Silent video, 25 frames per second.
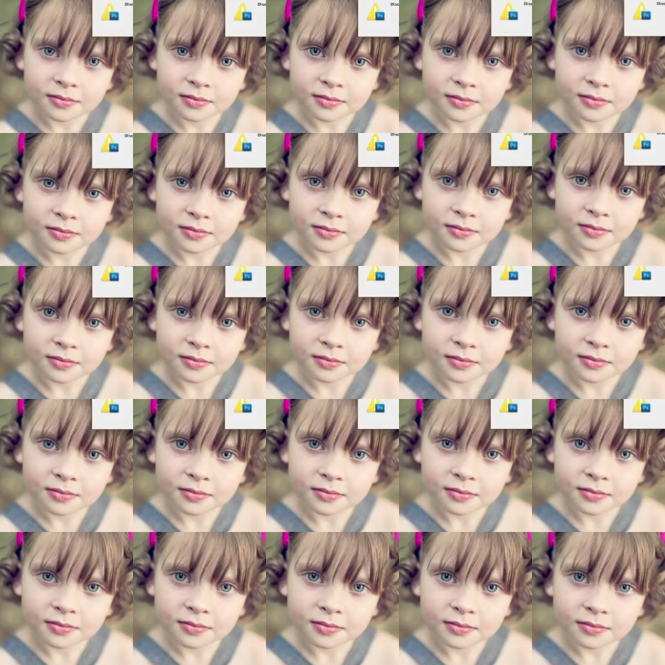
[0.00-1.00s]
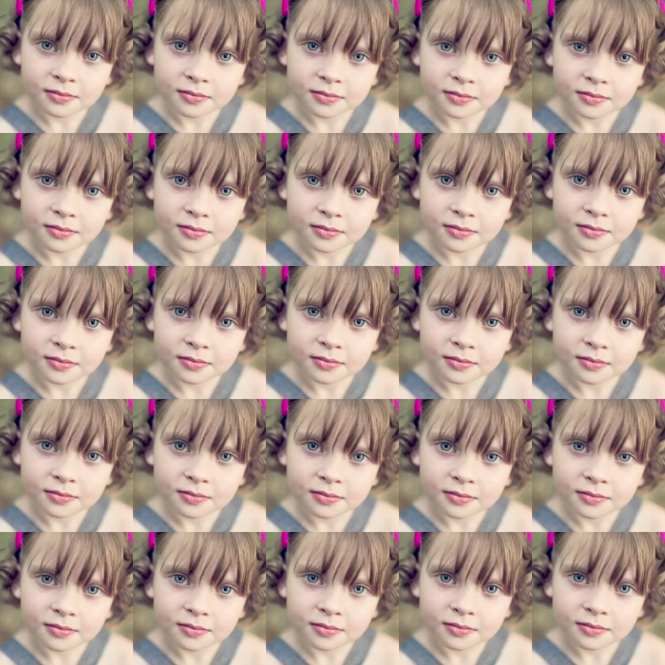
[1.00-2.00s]

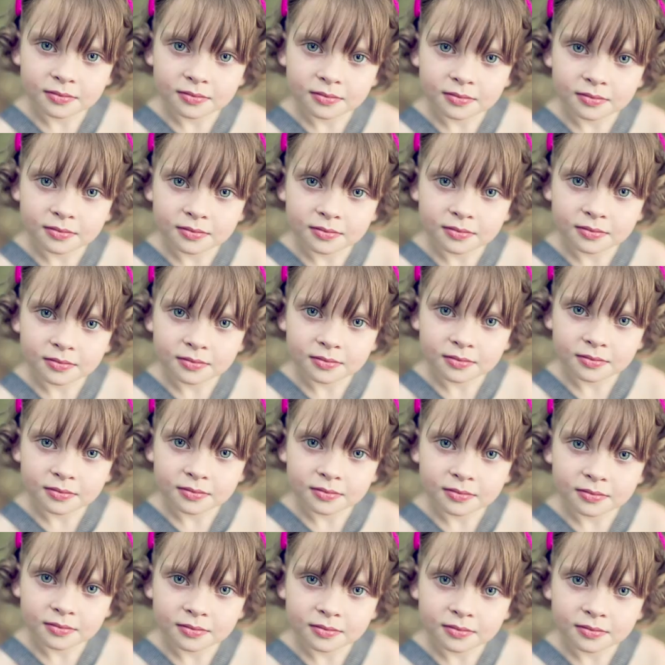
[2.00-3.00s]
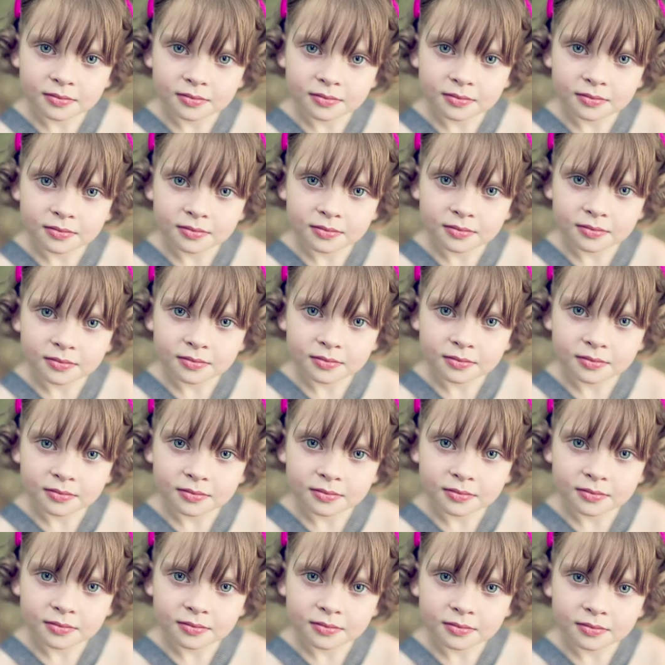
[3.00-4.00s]

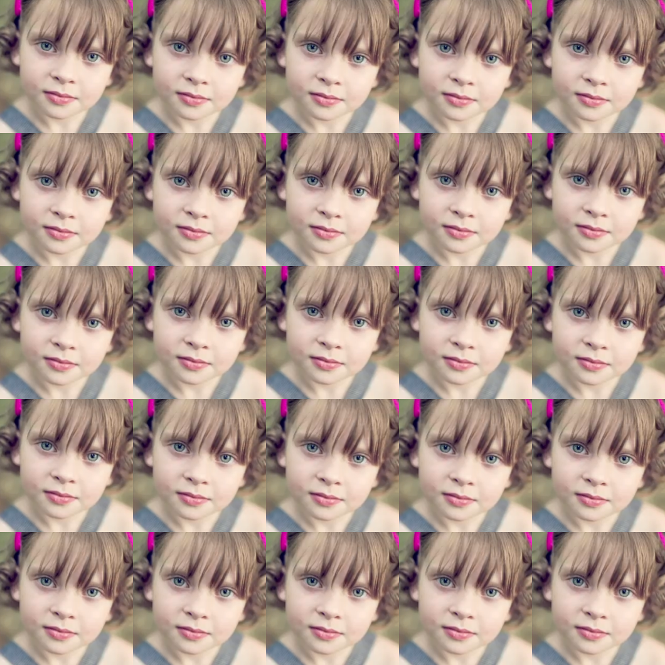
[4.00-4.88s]
No one is speaking in this clip.